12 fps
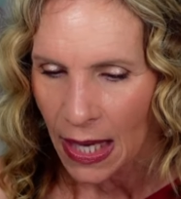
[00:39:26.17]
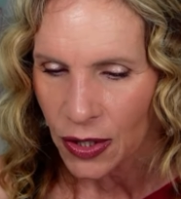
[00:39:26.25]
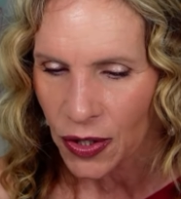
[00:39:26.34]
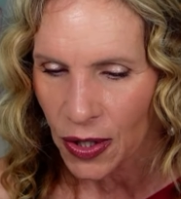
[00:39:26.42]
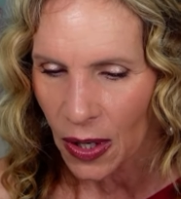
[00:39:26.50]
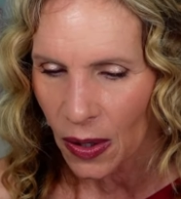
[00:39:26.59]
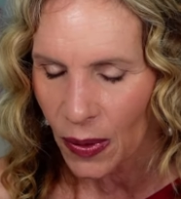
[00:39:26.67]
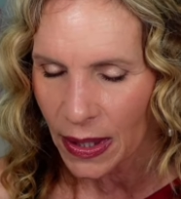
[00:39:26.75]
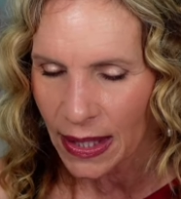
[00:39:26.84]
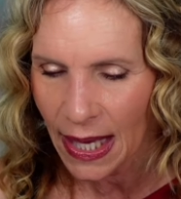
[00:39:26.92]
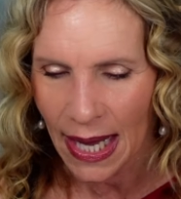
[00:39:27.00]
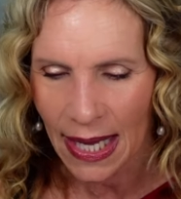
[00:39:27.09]
So,
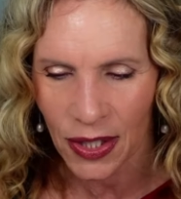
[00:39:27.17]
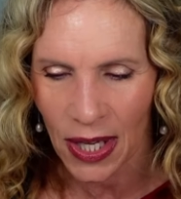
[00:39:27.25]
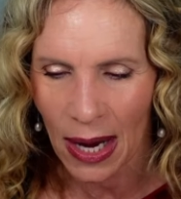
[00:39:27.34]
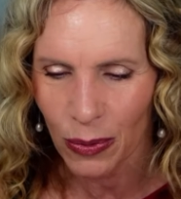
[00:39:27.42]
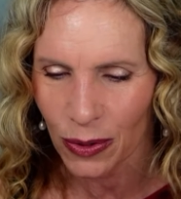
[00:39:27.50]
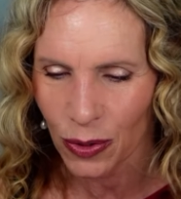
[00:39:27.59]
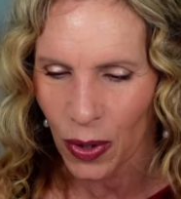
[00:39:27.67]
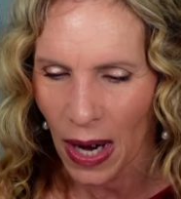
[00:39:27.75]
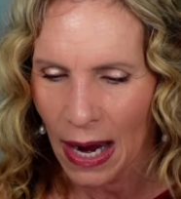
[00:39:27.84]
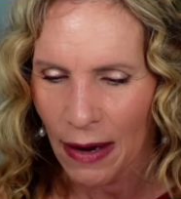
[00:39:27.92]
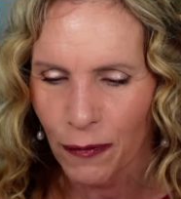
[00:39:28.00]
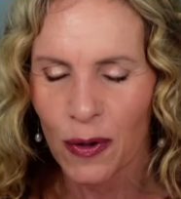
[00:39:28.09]
yes, I will
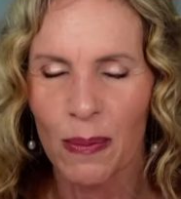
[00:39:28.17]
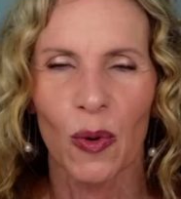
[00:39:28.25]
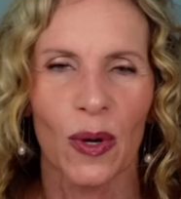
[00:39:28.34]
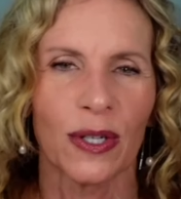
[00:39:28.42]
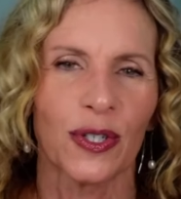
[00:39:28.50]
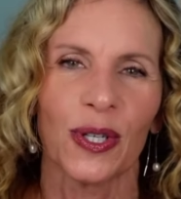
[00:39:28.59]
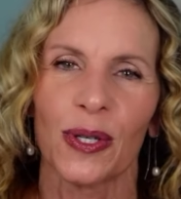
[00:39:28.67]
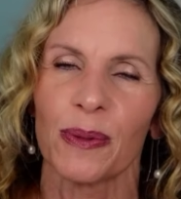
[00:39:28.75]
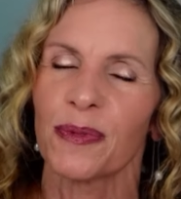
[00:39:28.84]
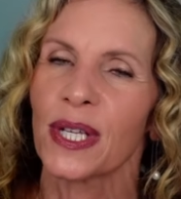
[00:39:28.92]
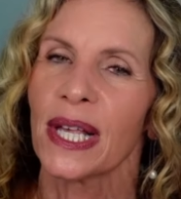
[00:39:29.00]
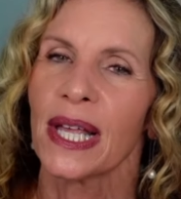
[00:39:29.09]
try for more
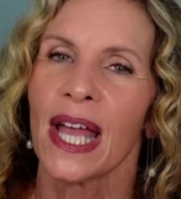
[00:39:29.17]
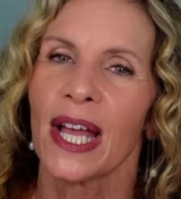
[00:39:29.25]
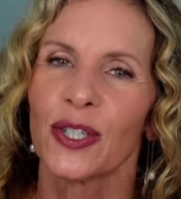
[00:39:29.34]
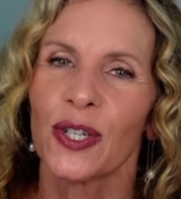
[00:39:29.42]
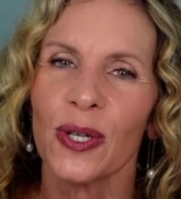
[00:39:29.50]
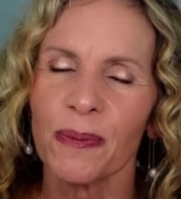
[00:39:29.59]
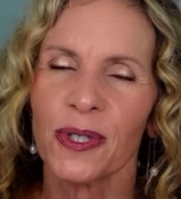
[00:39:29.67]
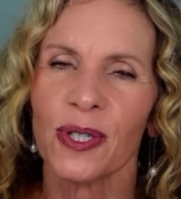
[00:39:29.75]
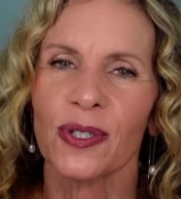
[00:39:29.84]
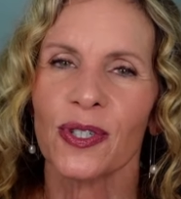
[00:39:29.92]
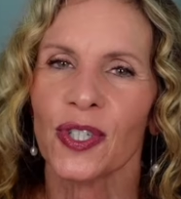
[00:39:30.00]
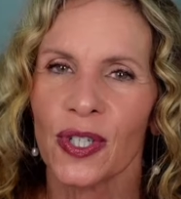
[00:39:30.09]
dupes. Dupes
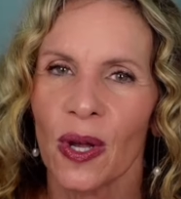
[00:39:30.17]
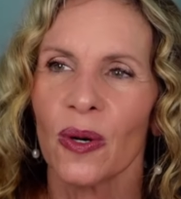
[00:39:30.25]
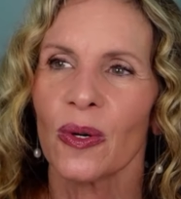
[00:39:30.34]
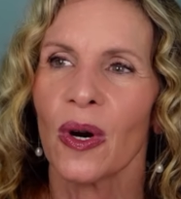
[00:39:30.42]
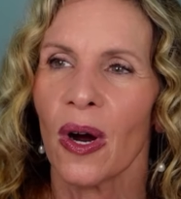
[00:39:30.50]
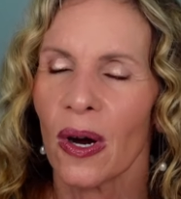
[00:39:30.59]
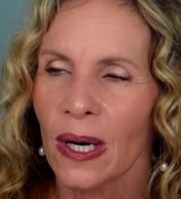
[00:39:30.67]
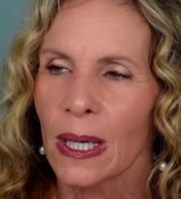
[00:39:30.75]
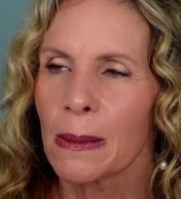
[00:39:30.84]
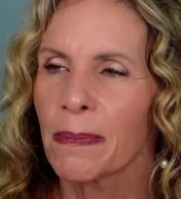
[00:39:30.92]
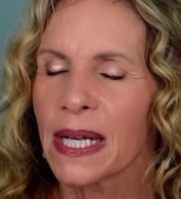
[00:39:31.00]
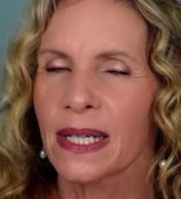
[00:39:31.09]
are so
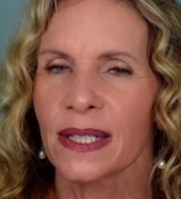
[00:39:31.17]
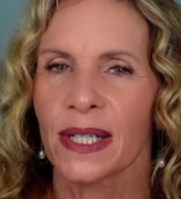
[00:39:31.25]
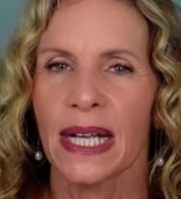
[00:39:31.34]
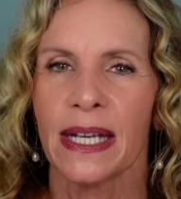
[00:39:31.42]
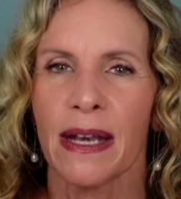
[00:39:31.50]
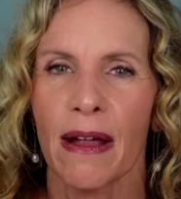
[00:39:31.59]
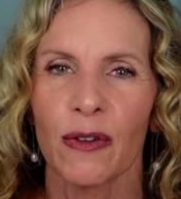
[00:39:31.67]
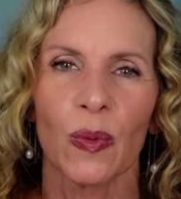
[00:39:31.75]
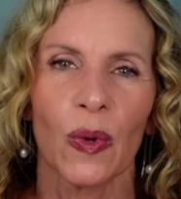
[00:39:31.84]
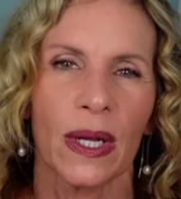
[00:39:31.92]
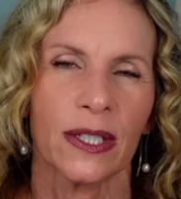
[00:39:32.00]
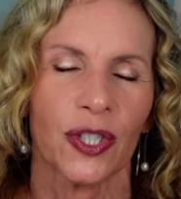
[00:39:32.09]
hard because I never
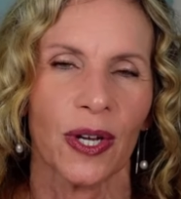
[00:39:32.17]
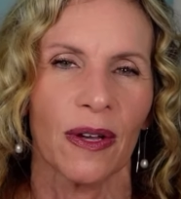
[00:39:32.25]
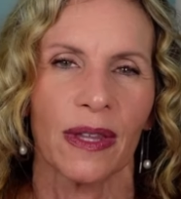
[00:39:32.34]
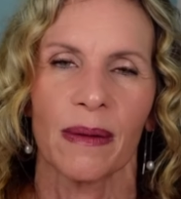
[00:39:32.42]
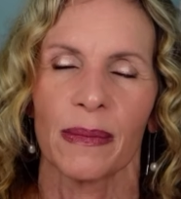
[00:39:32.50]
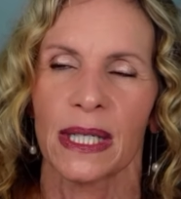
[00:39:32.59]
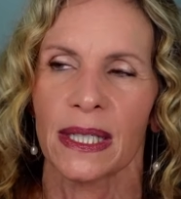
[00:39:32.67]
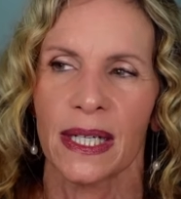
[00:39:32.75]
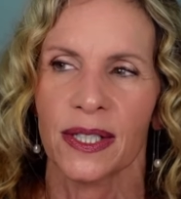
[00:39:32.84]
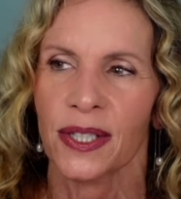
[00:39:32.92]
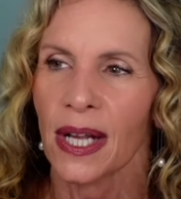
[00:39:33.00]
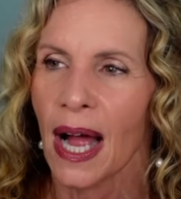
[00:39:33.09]
want to show them
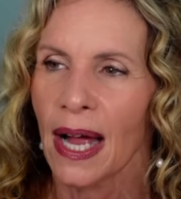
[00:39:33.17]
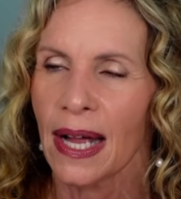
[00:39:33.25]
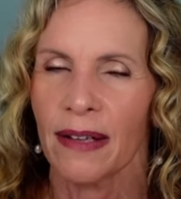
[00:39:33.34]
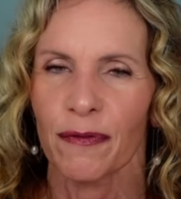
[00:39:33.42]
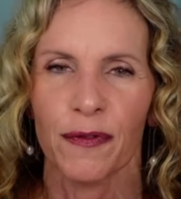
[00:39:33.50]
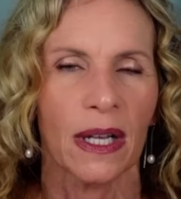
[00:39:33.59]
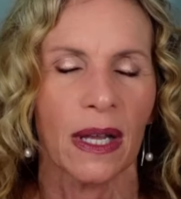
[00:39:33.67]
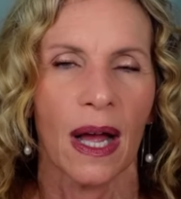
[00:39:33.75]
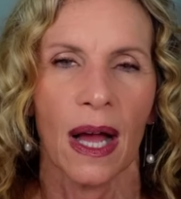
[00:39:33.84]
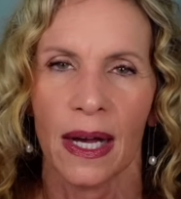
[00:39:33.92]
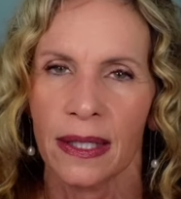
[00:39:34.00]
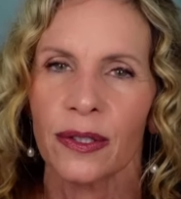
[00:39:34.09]
unless I feel
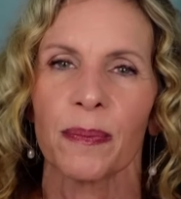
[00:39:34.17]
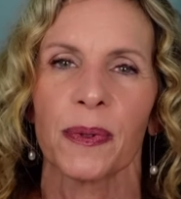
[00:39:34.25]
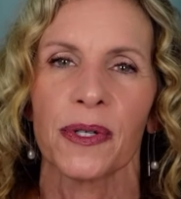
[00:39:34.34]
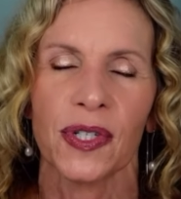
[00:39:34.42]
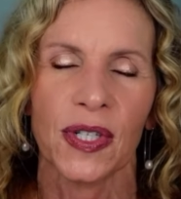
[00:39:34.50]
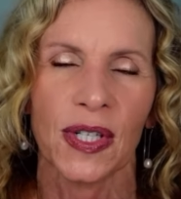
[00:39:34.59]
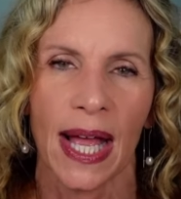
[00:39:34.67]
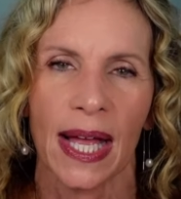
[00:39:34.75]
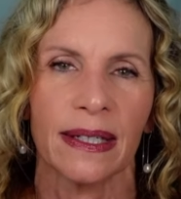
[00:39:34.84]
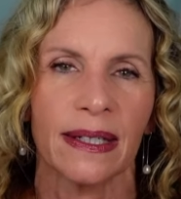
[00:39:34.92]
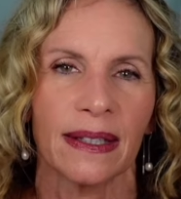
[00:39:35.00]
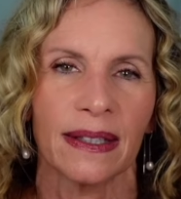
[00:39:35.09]

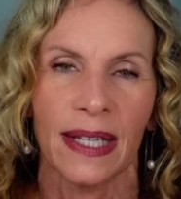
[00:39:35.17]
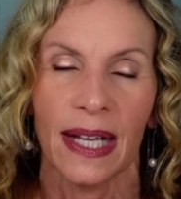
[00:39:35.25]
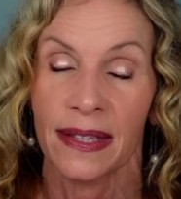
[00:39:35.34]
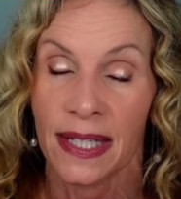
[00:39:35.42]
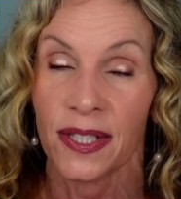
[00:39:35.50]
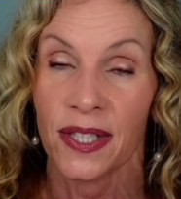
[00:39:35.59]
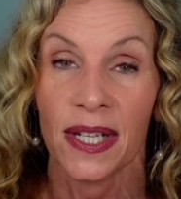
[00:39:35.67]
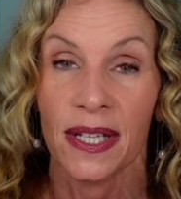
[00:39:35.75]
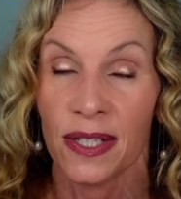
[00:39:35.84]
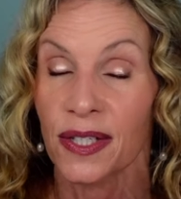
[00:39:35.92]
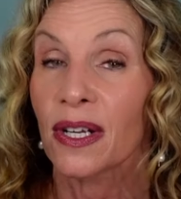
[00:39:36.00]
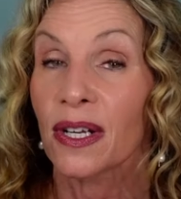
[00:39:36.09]
100% that this
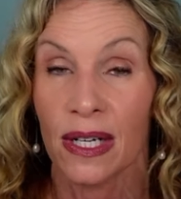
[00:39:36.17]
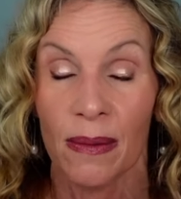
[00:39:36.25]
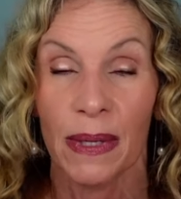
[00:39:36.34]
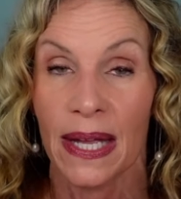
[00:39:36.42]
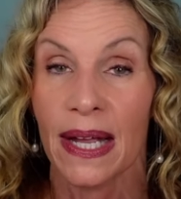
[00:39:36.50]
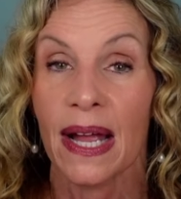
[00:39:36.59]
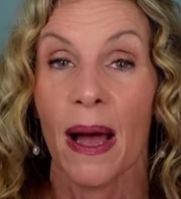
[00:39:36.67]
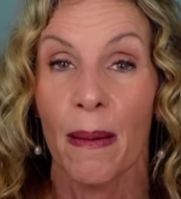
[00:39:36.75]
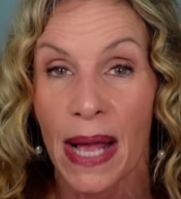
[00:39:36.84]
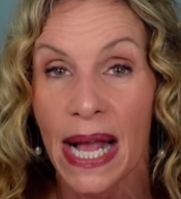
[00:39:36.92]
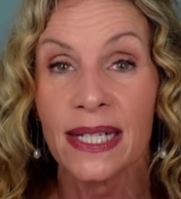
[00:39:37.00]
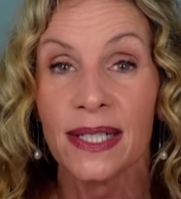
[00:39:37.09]
is going to be
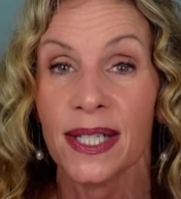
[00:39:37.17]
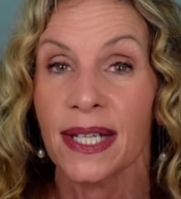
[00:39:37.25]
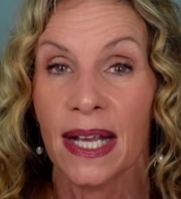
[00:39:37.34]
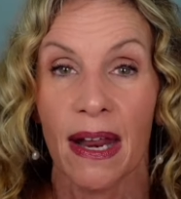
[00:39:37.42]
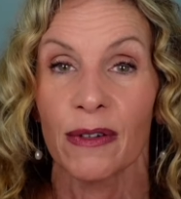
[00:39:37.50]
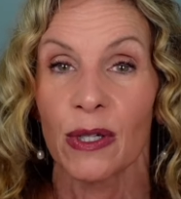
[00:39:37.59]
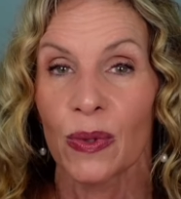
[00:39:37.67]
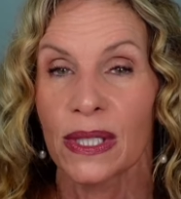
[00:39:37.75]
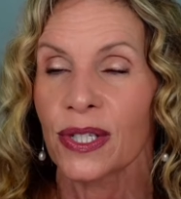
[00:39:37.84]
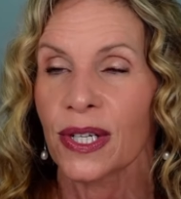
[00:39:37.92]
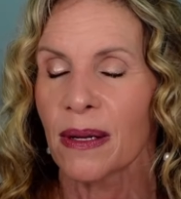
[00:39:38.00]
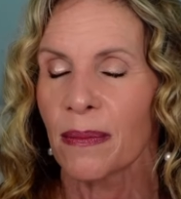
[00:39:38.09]
amazing and
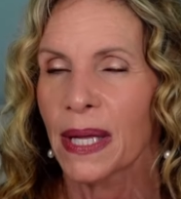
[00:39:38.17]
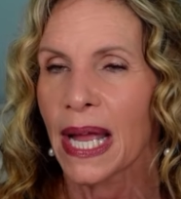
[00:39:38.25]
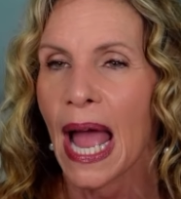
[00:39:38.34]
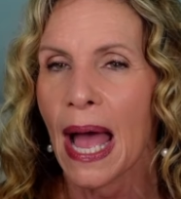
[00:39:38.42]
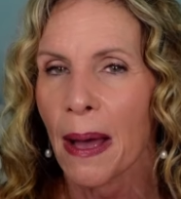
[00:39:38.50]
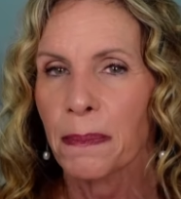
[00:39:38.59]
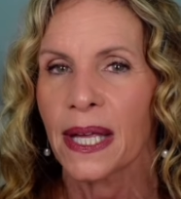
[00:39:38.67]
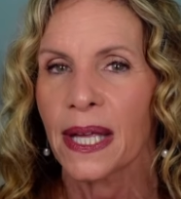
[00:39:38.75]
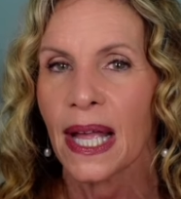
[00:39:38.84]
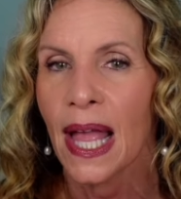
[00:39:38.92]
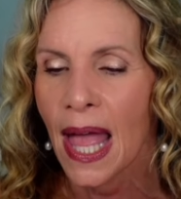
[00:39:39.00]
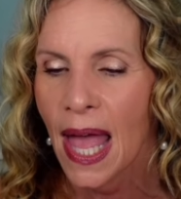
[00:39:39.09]
everyone's going to be happy.